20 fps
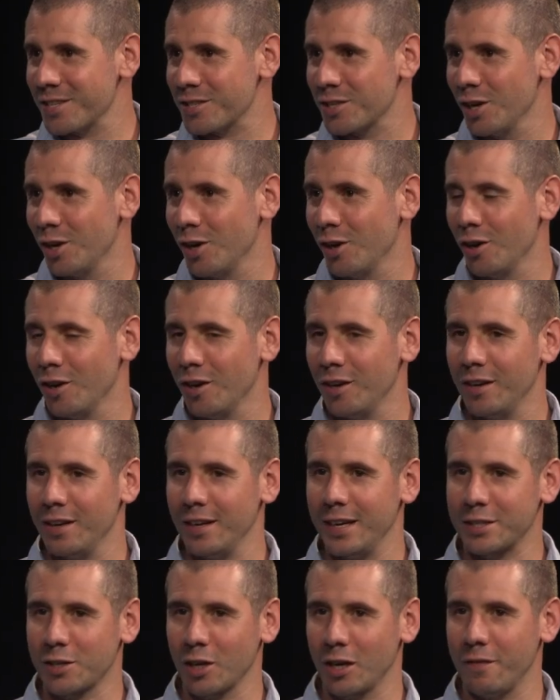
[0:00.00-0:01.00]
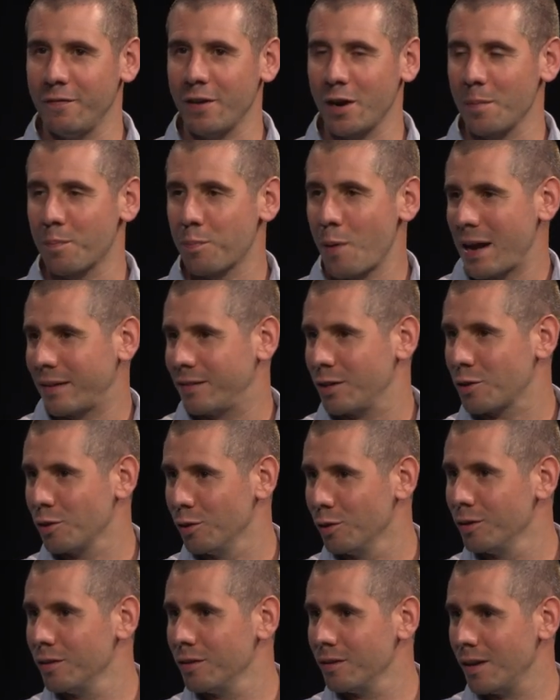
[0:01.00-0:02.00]
so it's got a very
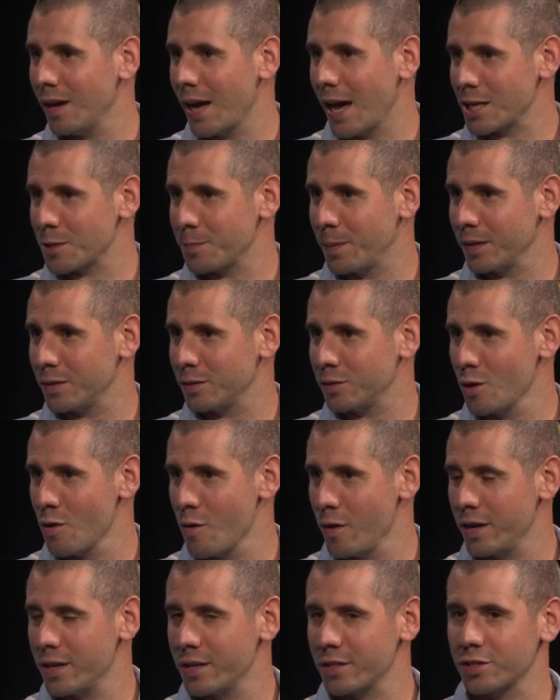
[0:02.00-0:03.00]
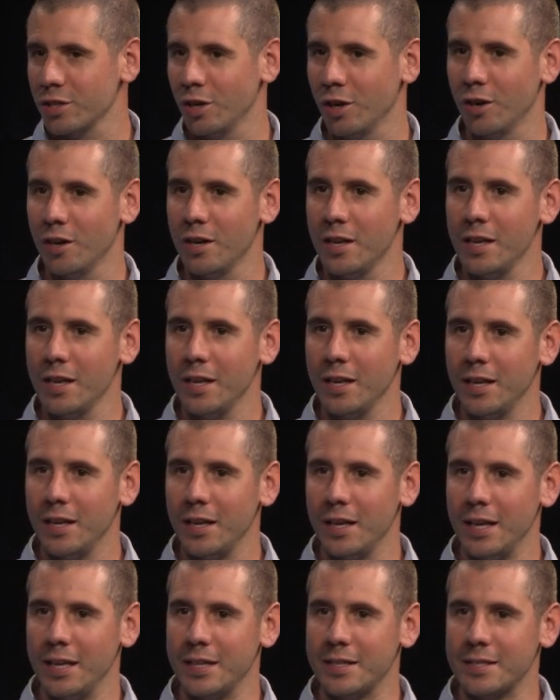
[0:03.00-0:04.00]
practical aspect to it, so
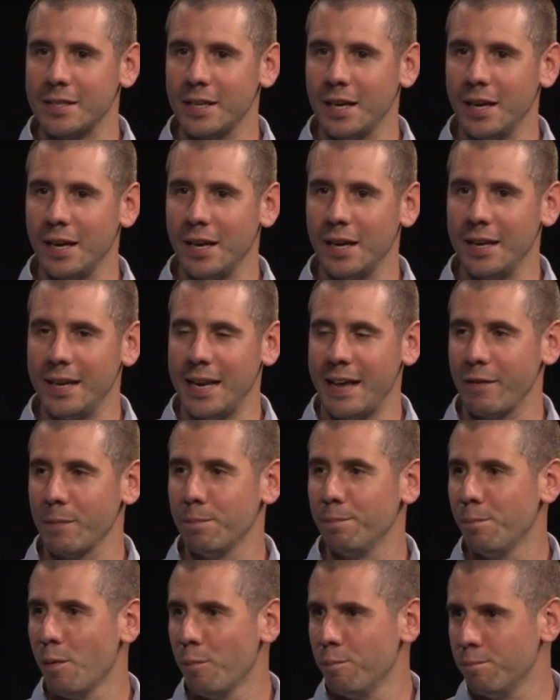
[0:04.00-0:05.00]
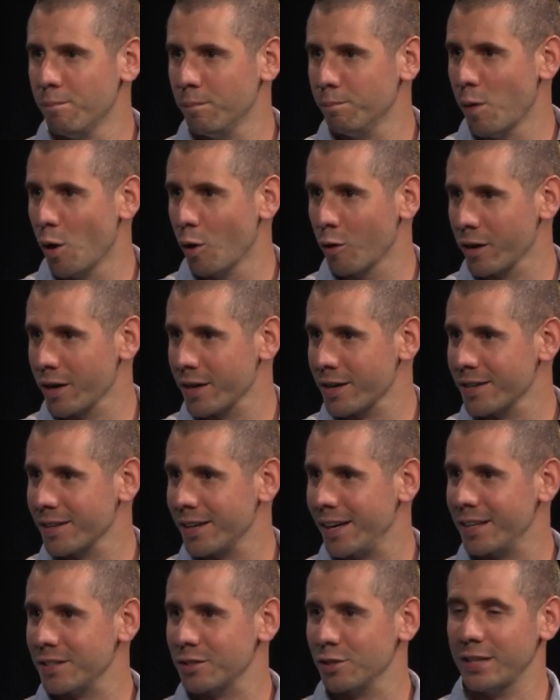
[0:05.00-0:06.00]
it's never boring,
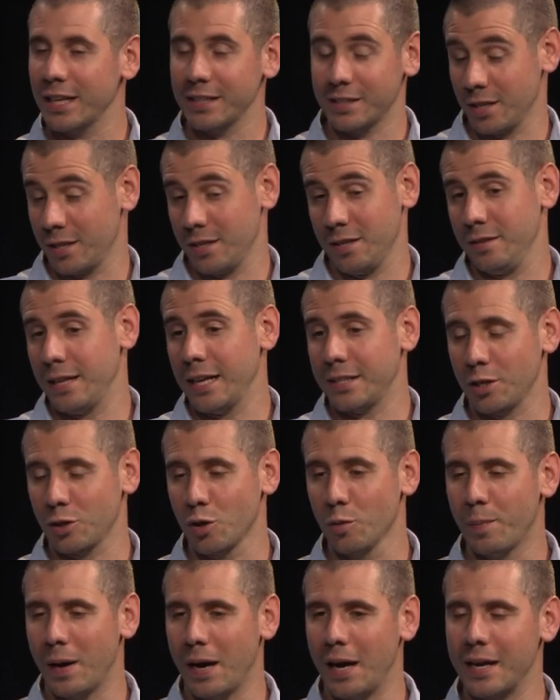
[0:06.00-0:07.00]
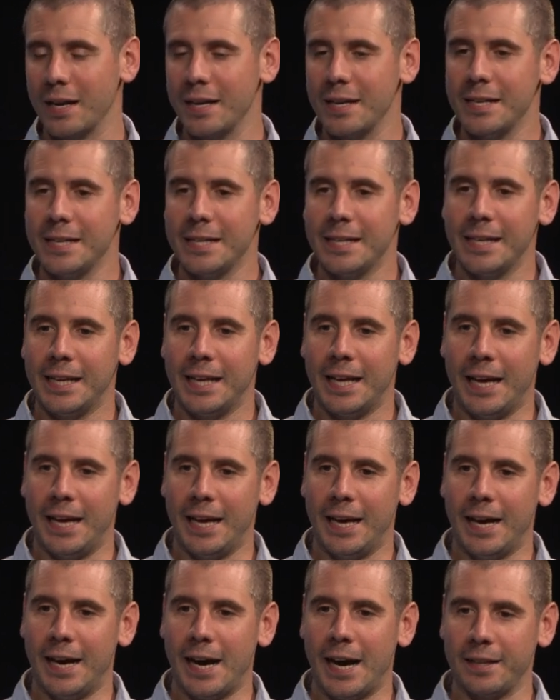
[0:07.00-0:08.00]
and so that's a good part.
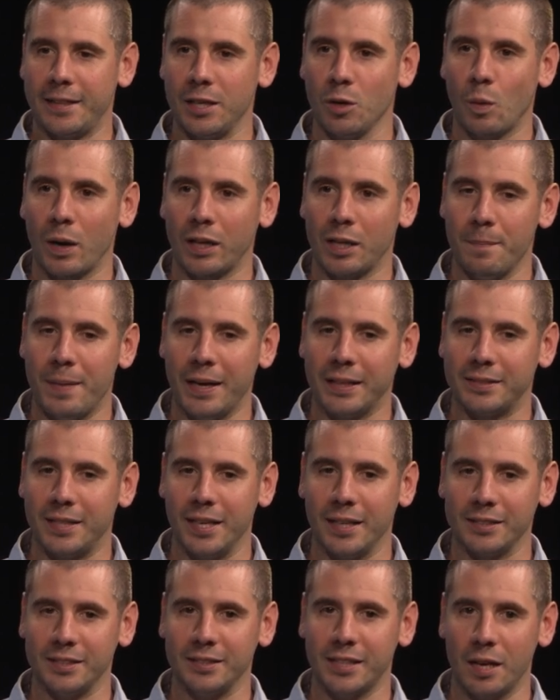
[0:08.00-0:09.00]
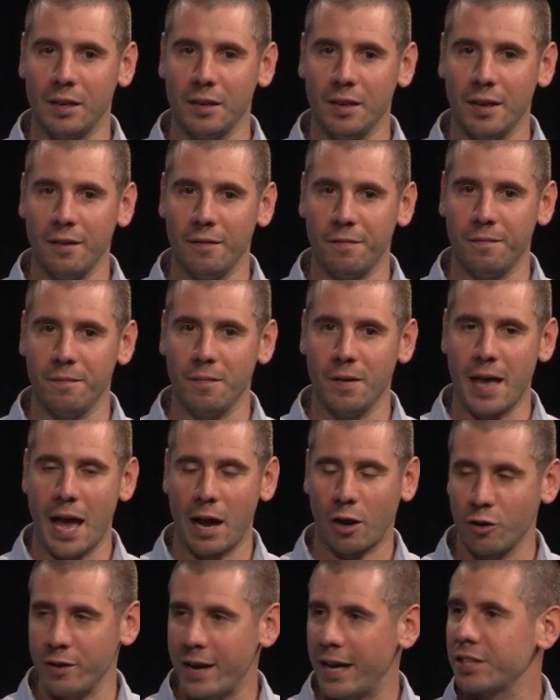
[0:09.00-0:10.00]
I think one of the best things is that
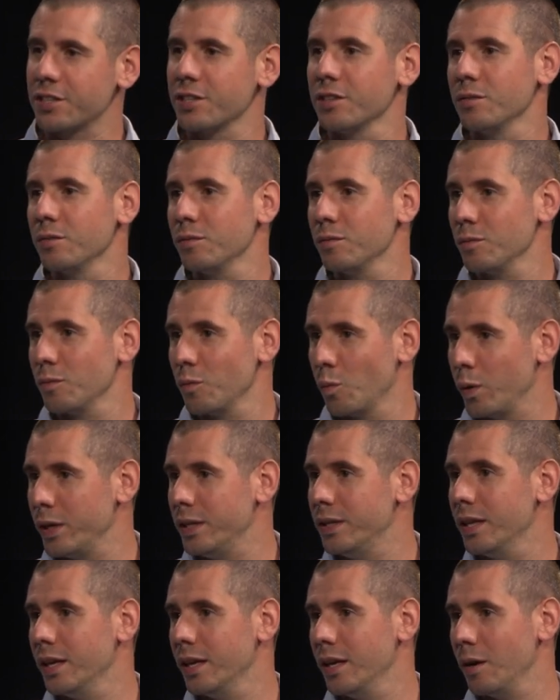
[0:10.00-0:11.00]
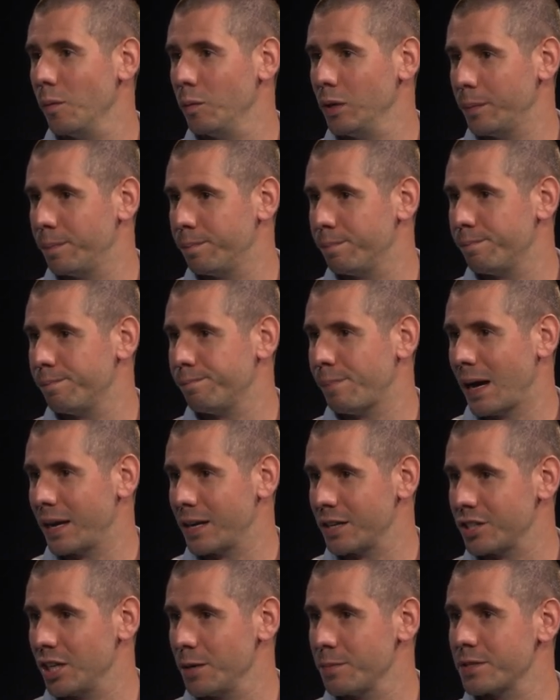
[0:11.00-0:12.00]
our connection with the
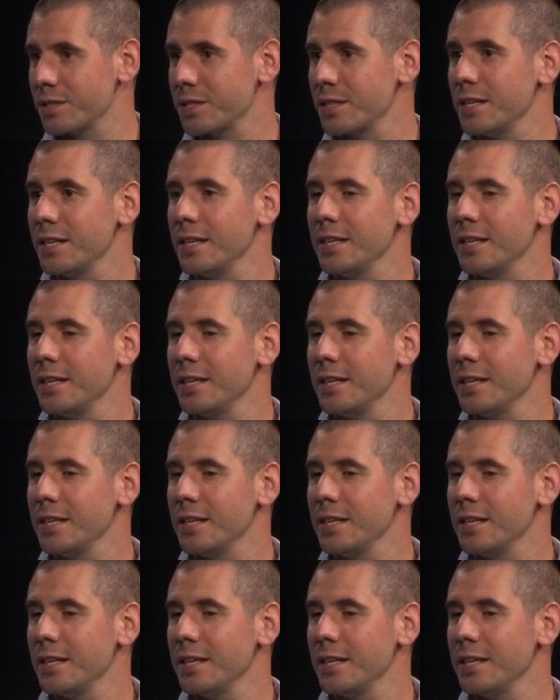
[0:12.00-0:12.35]
partnerships